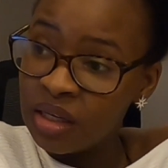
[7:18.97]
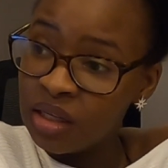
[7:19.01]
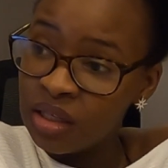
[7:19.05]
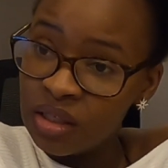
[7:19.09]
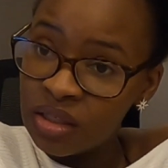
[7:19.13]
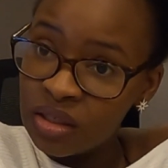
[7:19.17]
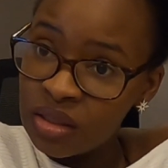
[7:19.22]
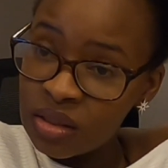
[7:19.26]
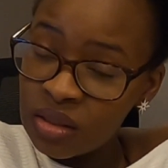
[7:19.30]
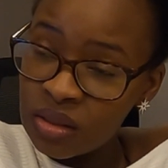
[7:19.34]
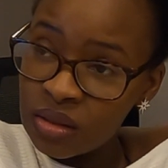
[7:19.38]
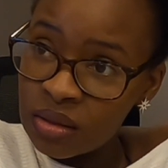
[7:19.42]

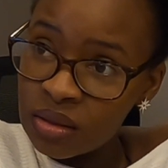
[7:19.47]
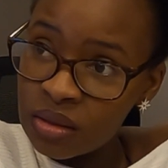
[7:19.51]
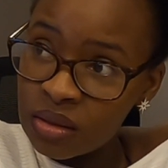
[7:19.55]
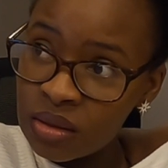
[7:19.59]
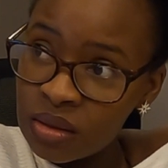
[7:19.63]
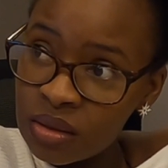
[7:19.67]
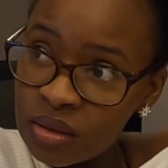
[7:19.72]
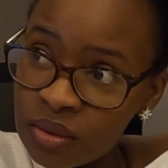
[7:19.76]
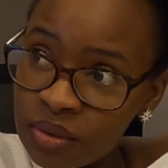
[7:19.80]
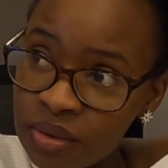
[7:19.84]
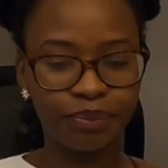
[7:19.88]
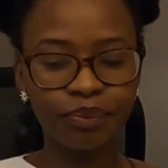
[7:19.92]

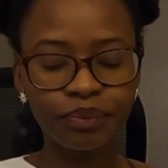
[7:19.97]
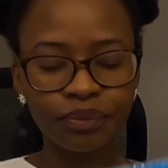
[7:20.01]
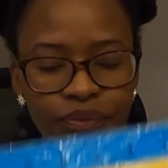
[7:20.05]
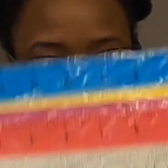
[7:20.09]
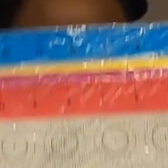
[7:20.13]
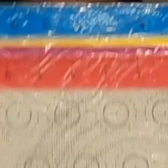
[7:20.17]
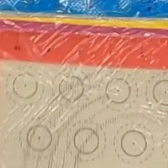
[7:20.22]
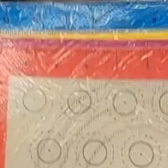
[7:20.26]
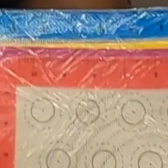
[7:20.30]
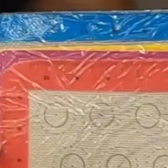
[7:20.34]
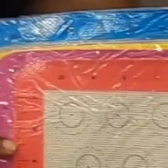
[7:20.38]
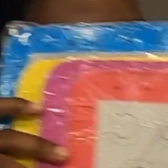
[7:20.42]

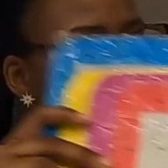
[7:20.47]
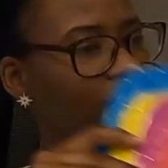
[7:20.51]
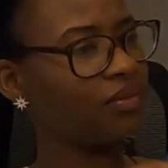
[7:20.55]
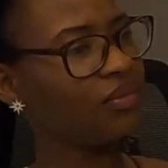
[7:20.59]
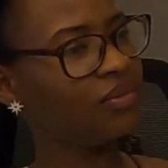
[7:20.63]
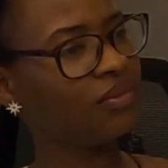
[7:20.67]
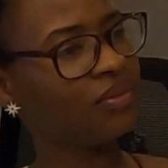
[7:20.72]
No one is speaking in this clip.